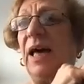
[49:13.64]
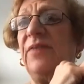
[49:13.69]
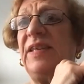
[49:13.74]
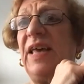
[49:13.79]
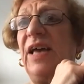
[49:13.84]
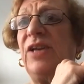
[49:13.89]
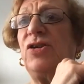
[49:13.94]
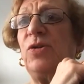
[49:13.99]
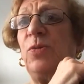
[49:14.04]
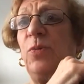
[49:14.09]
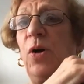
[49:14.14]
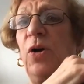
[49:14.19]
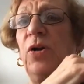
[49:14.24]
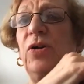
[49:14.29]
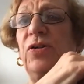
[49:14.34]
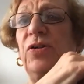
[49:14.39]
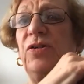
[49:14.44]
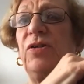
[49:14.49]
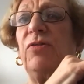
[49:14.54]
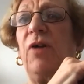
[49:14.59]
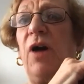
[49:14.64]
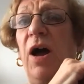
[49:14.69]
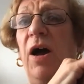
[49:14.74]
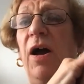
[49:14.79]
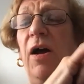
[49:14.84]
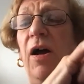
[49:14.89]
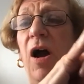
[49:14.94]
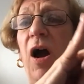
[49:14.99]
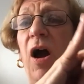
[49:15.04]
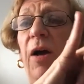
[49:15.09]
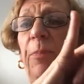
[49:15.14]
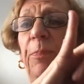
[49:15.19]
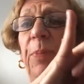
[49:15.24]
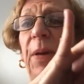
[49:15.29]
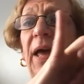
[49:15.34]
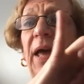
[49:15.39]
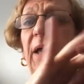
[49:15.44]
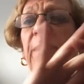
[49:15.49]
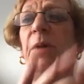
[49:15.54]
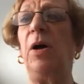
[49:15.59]
of essential people workers
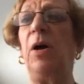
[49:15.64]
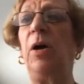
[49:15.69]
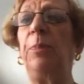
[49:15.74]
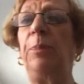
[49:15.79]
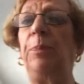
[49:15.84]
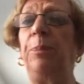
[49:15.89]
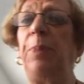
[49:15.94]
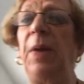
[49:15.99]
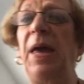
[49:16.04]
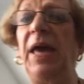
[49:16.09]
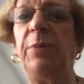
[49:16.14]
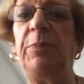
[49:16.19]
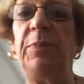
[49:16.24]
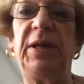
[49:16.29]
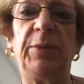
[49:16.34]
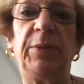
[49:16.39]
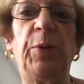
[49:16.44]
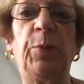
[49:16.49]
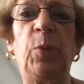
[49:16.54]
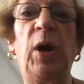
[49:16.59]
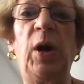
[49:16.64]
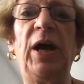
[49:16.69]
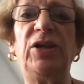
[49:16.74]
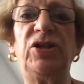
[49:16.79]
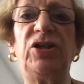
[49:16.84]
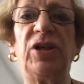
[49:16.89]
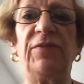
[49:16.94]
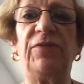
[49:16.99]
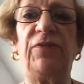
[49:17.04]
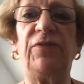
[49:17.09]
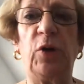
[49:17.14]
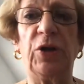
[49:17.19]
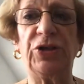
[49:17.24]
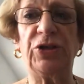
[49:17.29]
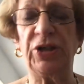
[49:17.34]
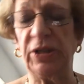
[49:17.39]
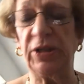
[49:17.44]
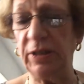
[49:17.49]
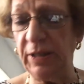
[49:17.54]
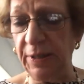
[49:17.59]
are paid minimum wage,
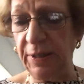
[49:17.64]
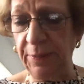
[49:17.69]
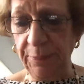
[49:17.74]
unfortunately,